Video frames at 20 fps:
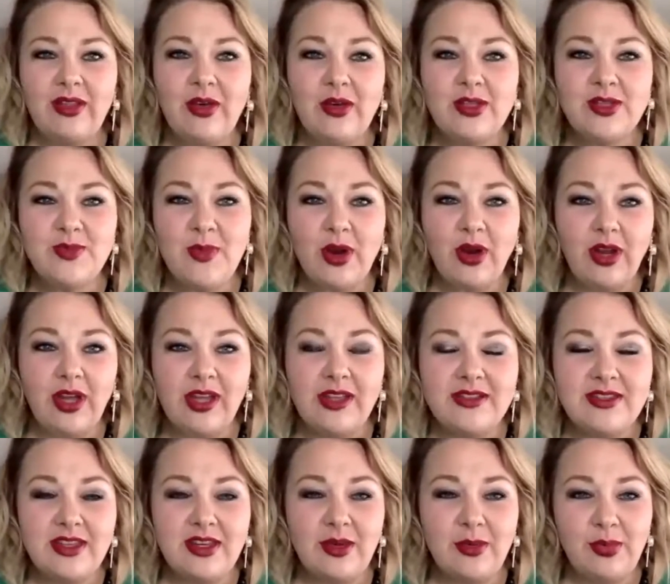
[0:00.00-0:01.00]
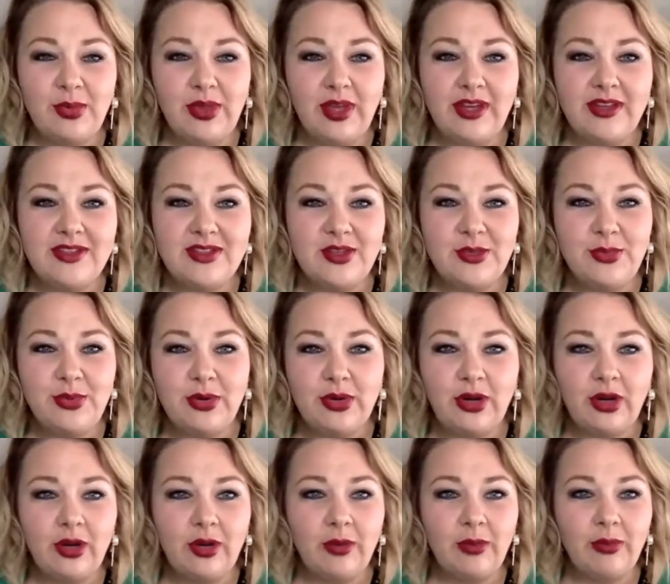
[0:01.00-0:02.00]
those markets and a place to put
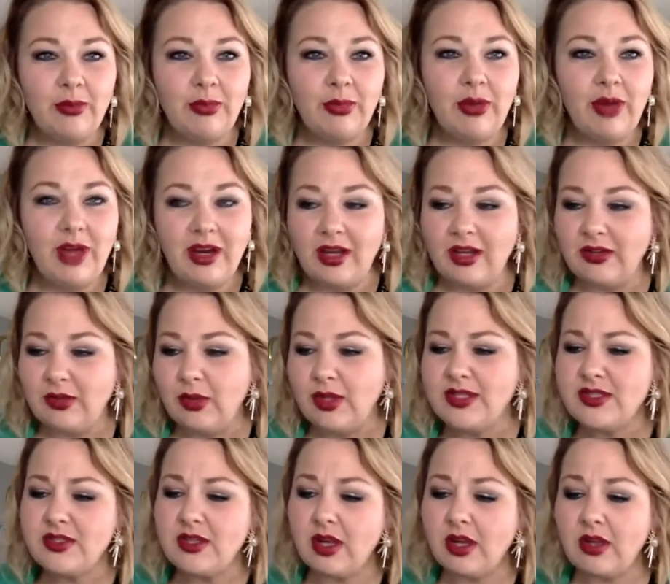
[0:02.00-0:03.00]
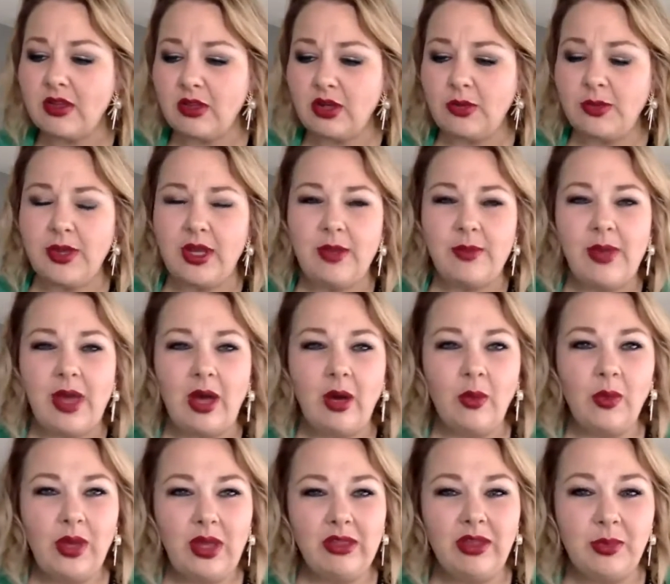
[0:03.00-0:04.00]
our product. Let's talk a little bit about
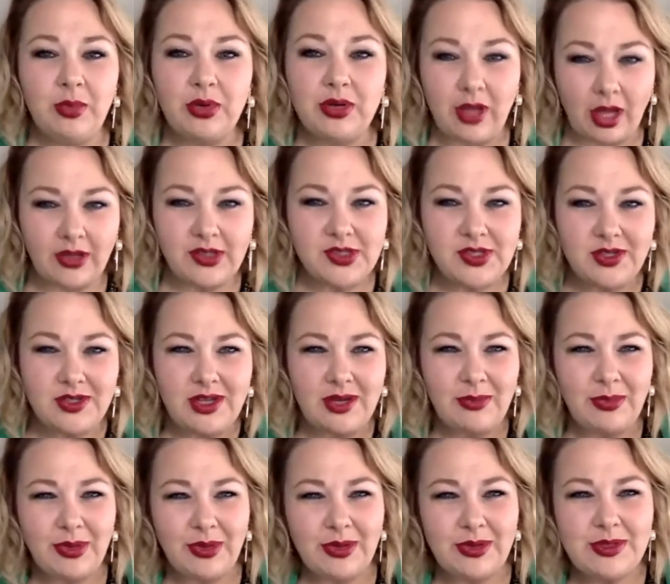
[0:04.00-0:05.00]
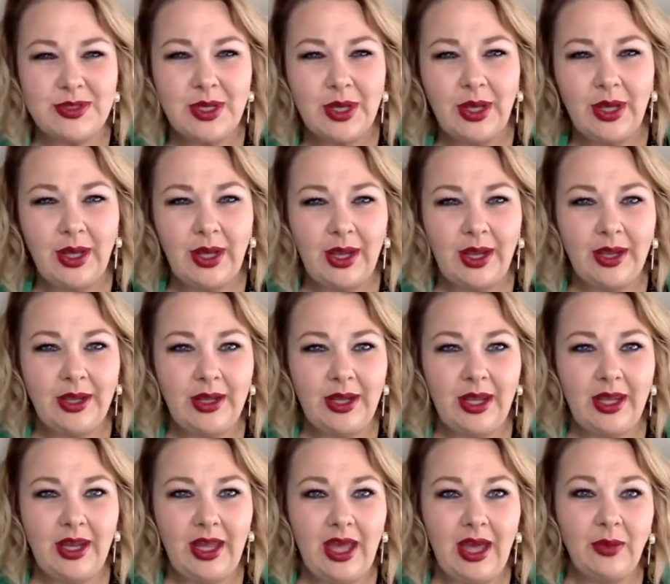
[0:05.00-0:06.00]
weekly production numbers
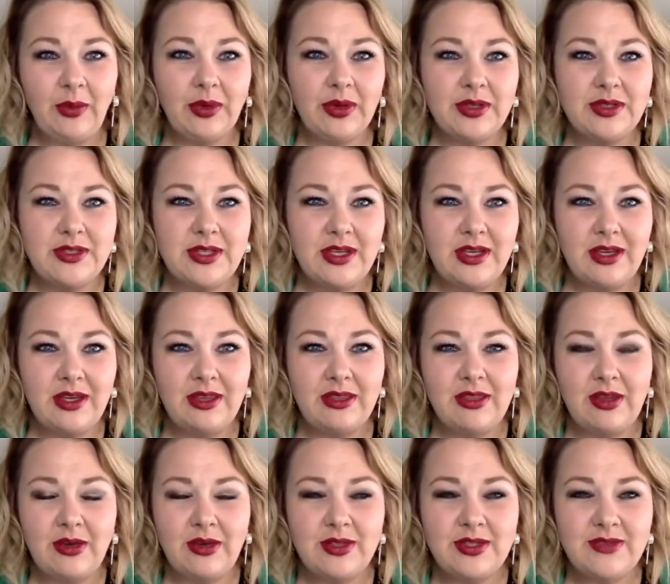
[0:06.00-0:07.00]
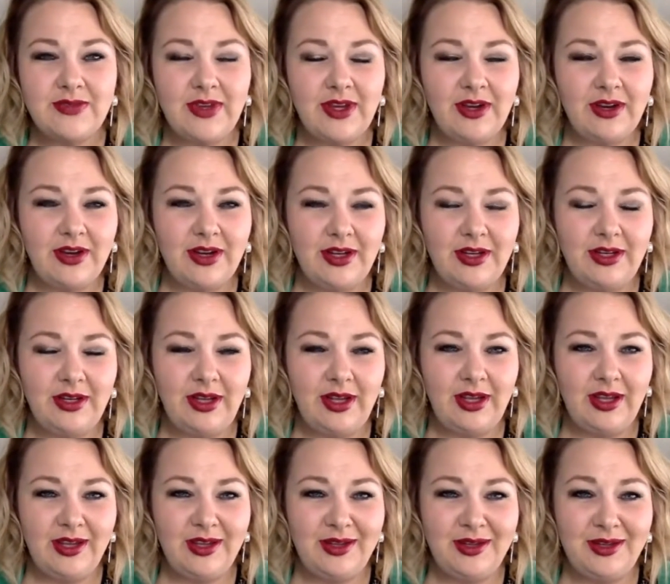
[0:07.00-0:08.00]
and how we're seeing those fare
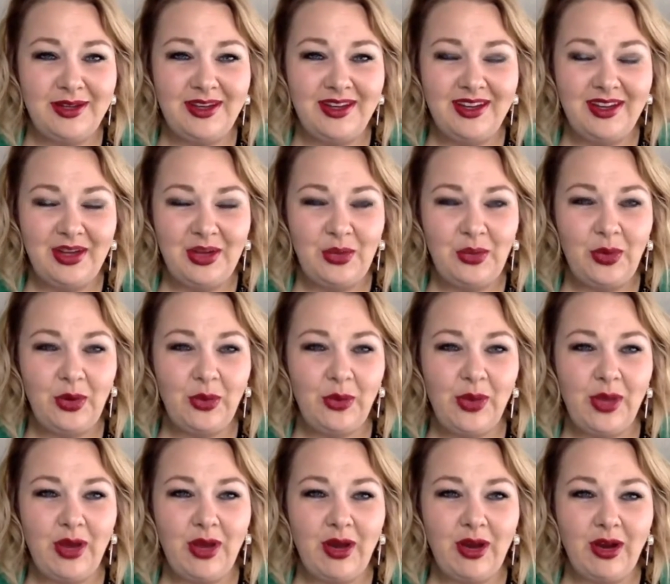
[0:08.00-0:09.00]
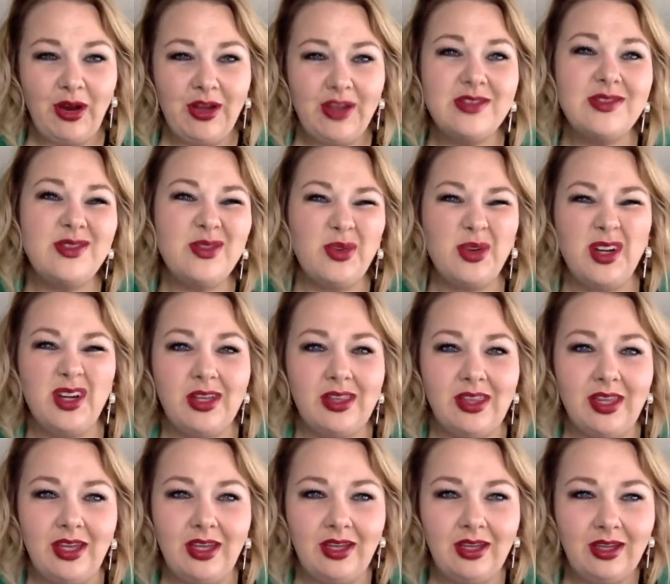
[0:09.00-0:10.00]
and where we are
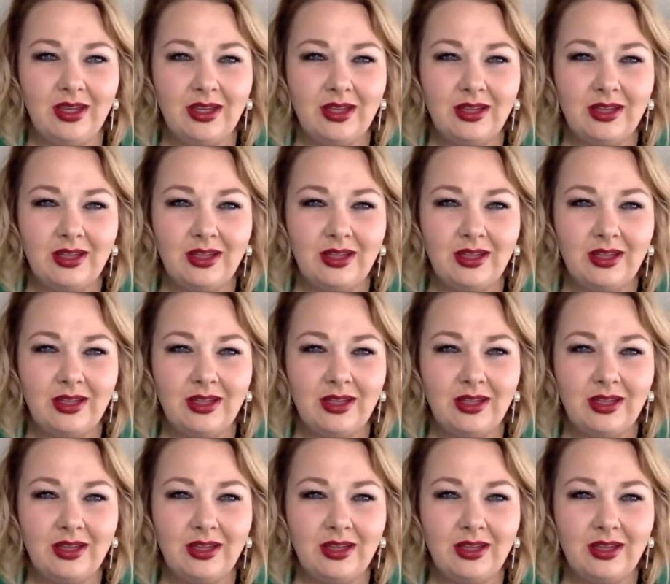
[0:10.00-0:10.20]
historically.